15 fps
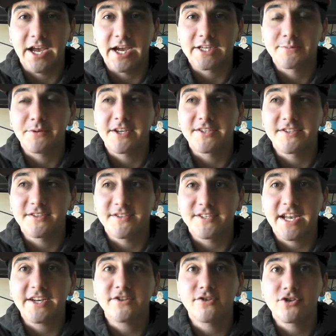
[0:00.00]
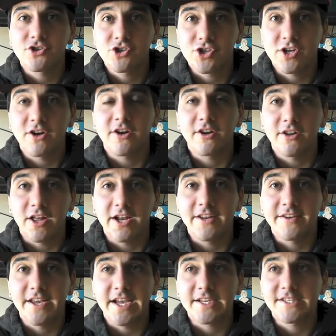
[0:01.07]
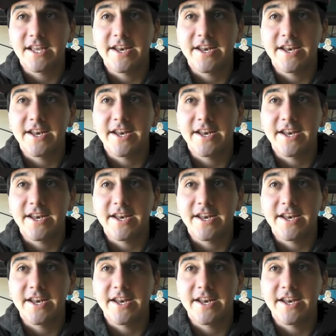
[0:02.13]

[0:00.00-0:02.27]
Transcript: decks because Inzektor shit on a lot of decks.